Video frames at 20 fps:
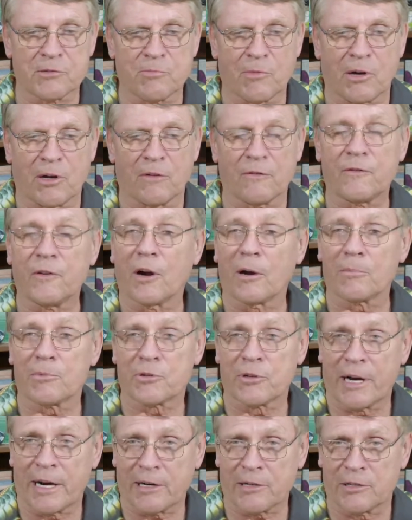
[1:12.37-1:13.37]
a small farm
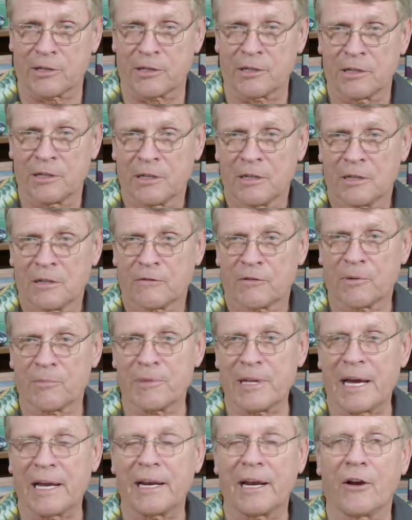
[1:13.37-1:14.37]
tractor
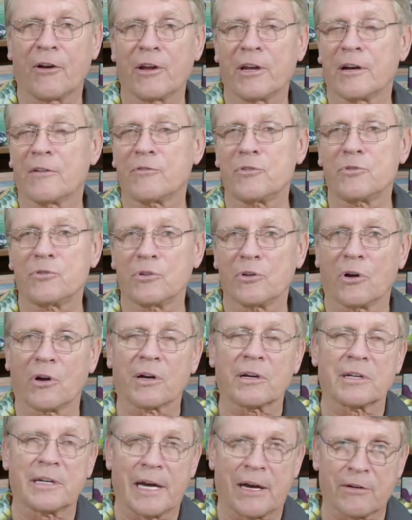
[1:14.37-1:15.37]
from that area of New
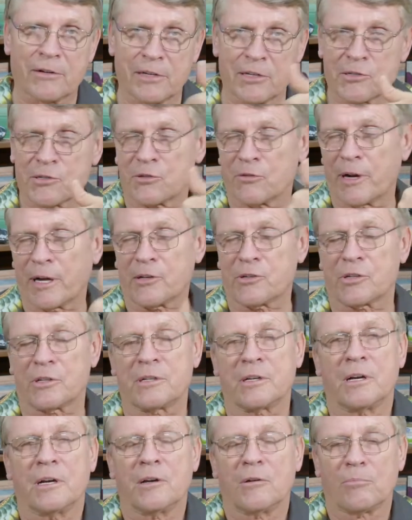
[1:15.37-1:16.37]
York down this
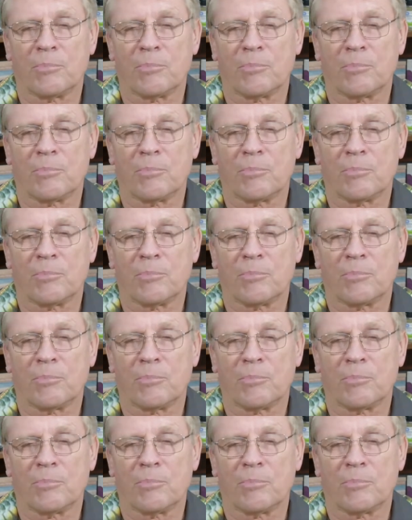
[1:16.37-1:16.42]
direction,